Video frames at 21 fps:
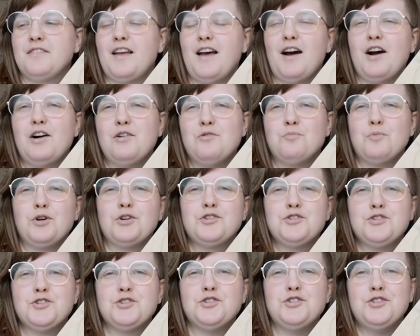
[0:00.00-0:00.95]
how
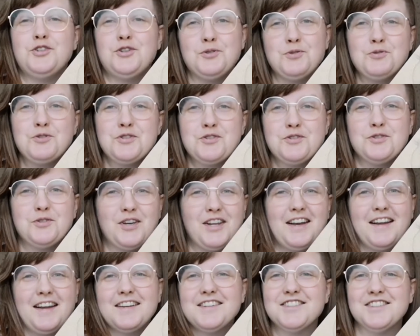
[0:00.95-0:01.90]
much use you
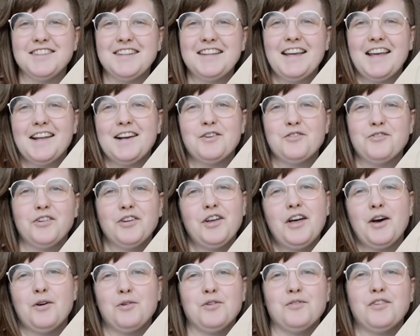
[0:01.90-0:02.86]
can actually get
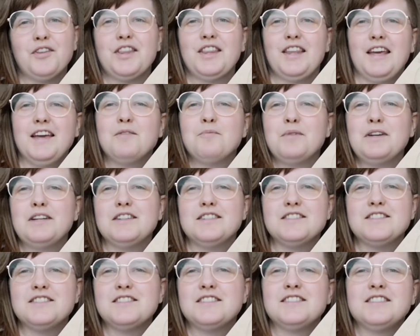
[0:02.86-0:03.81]
out of a thing,
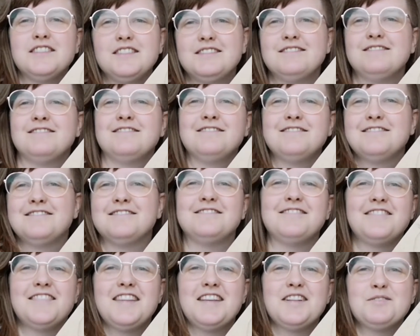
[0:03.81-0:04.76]
because
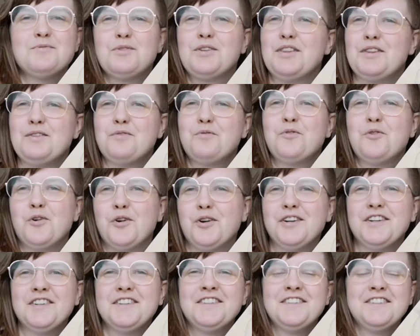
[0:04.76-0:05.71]
that's what they're
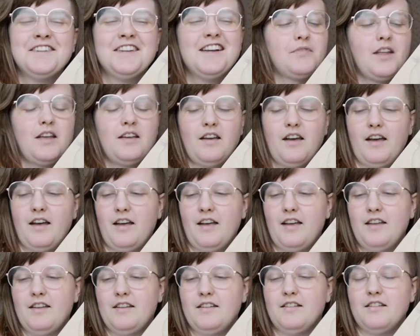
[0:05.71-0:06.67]
for.
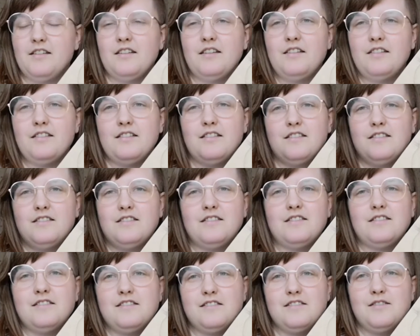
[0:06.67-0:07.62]
And
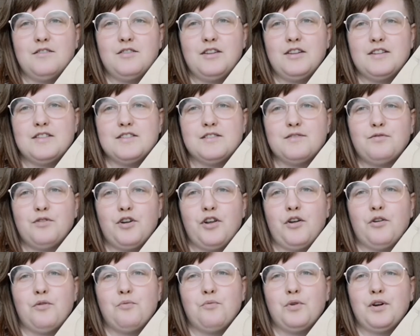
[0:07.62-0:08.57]
it's
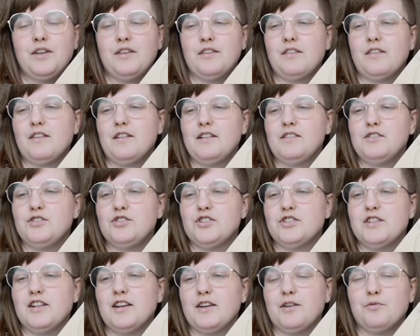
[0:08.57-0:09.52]
fun with
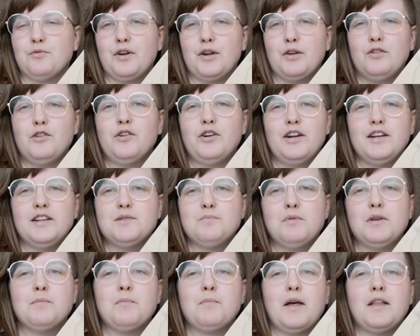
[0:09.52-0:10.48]
just like a regular
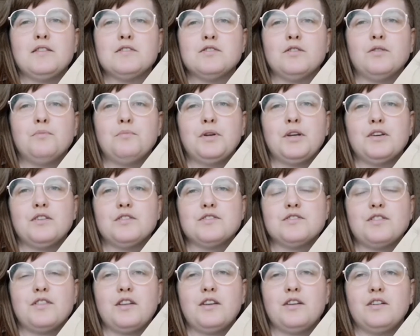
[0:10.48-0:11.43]
HB pencil
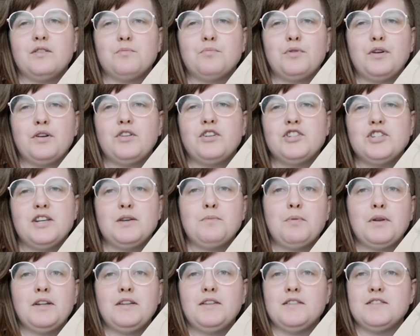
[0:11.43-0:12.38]
because they're pretty
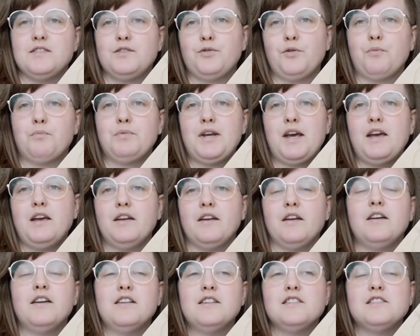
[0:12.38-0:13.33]
cheap and easy to
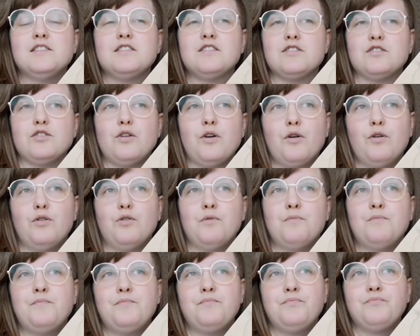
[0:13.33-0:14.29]
obtain.
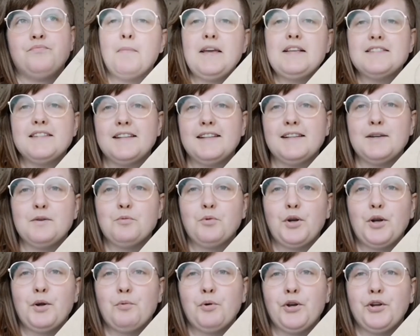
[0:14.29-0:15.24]
So basically
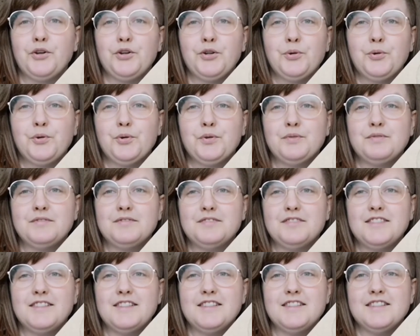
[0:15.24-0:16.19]
what I want to do
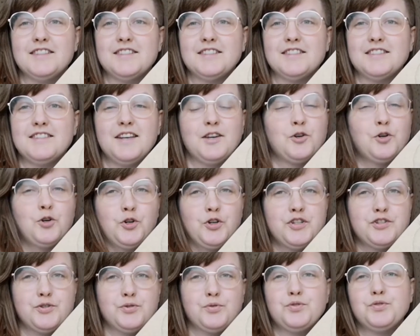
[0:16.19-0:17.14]
is
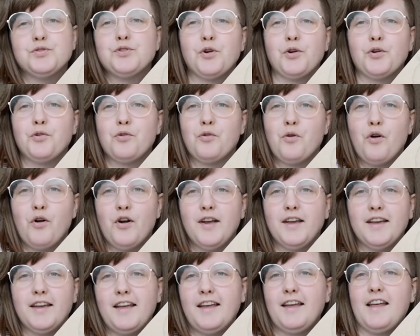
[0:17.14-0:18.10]
encourage you to start
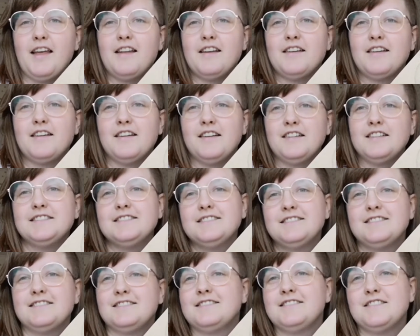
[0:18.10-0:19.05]
drawing and
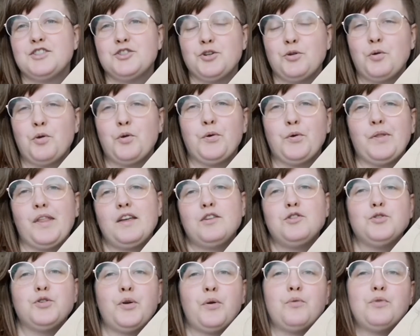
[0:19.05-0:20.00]
show you
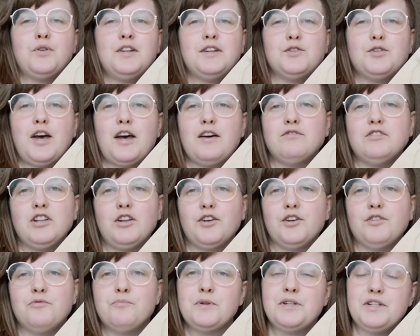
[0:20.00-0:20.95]
that you don't need to have a
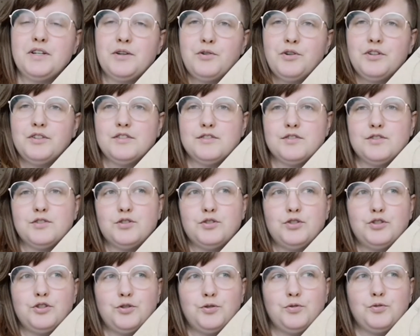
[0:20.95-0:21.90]
lot of materials
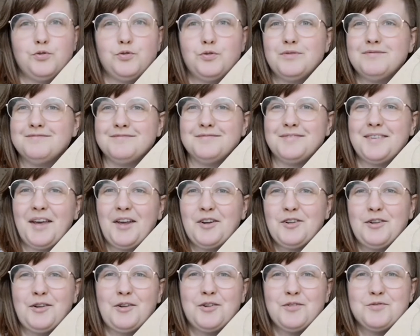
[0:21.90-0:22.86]
to get
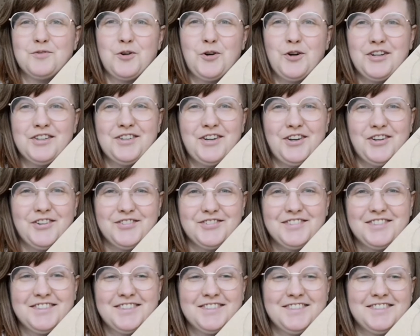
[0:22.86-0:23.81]
a lot of drawing
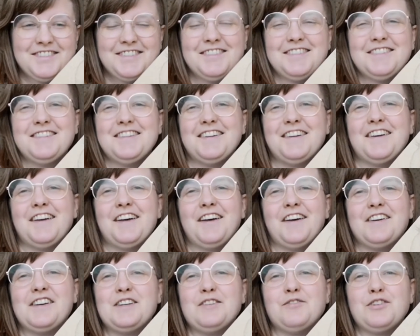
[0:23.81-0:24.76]
done.
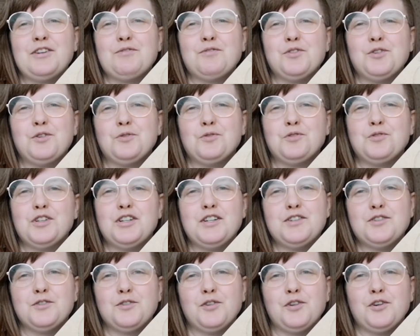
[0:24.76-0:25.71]
Even if you do
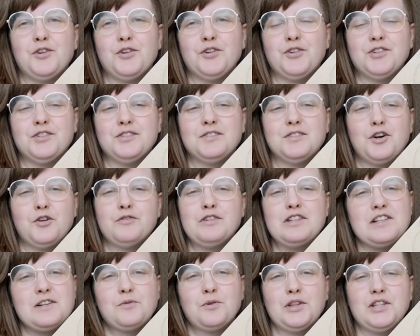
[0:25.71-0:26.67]
traditional art.
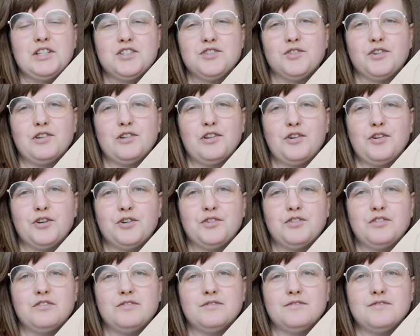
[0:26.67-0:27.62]
Obviously with digital
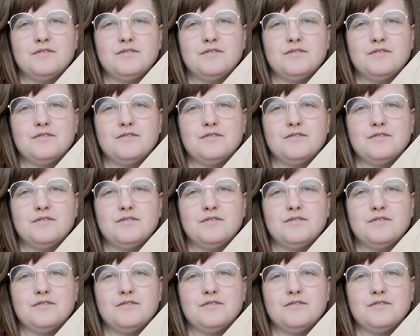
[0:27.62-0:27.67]
art